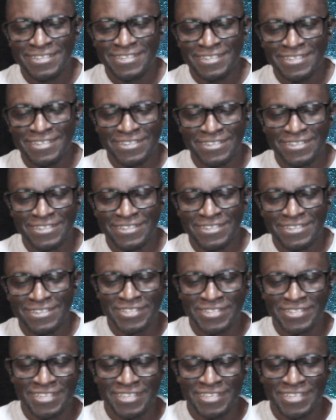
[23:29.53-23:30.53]

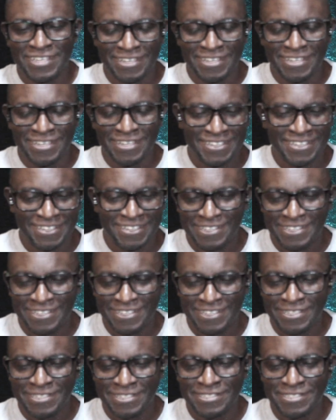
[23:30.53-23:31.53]
Okay.
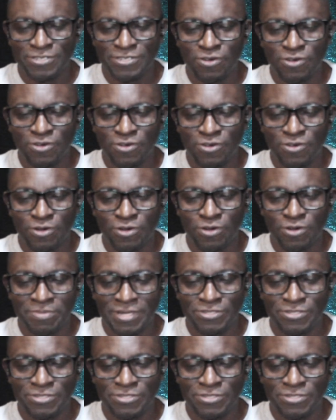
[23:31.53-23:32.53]
Says God
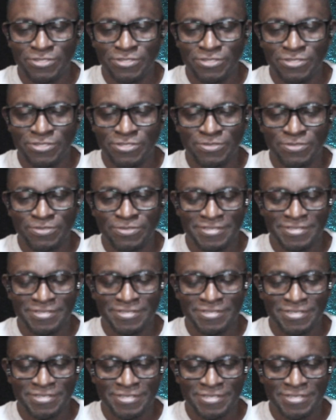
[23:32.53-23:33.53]
bless you.
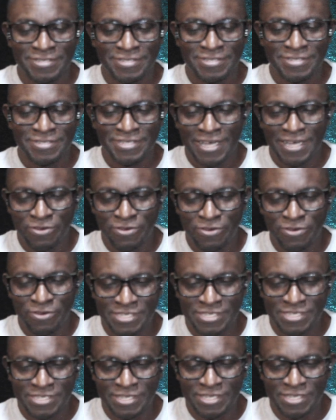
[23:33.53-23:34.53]
I
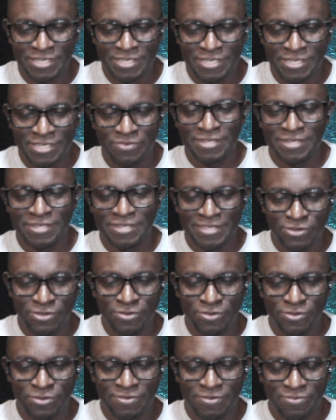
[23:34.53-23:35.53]
receive it.
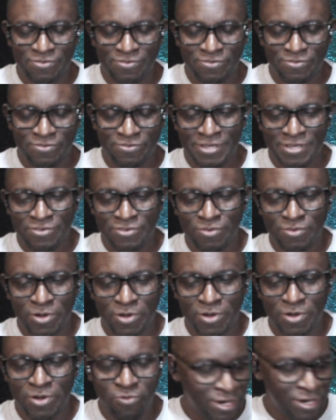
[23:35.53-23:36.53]
Thank you
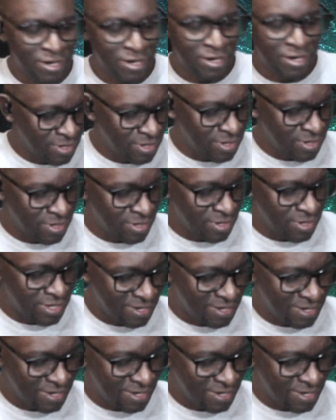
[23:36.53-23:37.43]
for my one and only.